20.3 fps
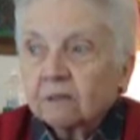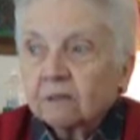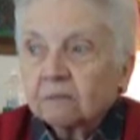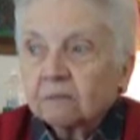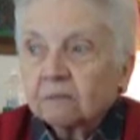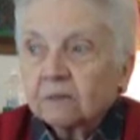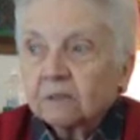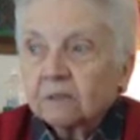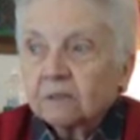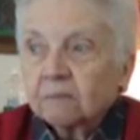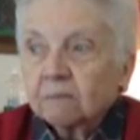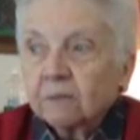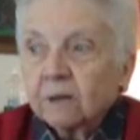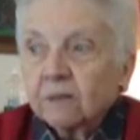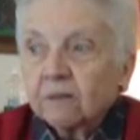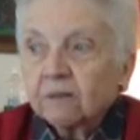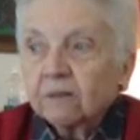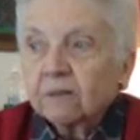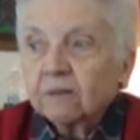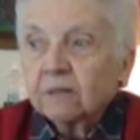was a
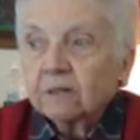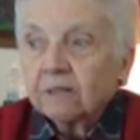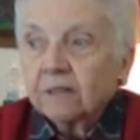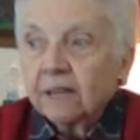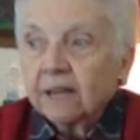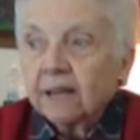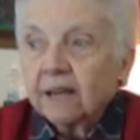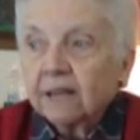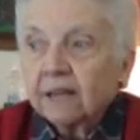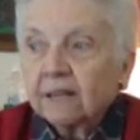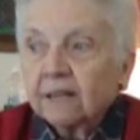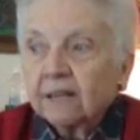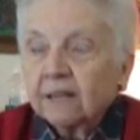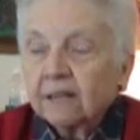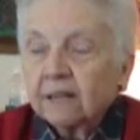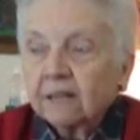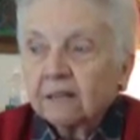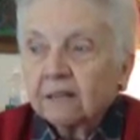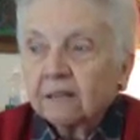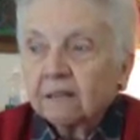mother and a dad
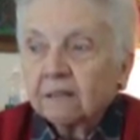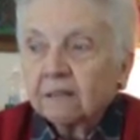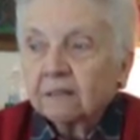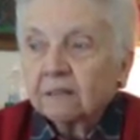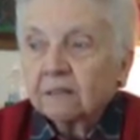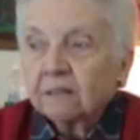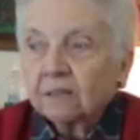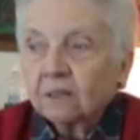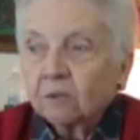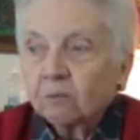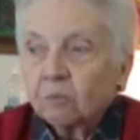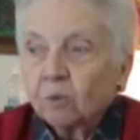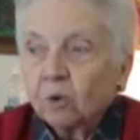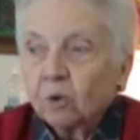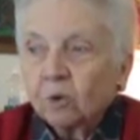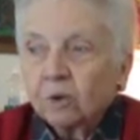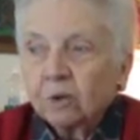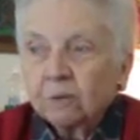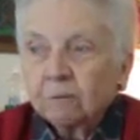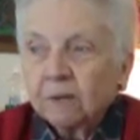and a little
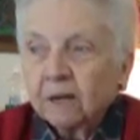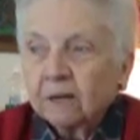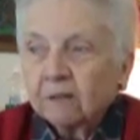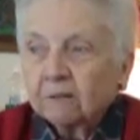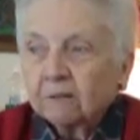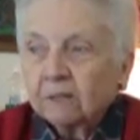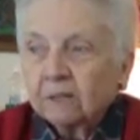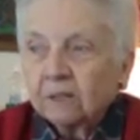boy about a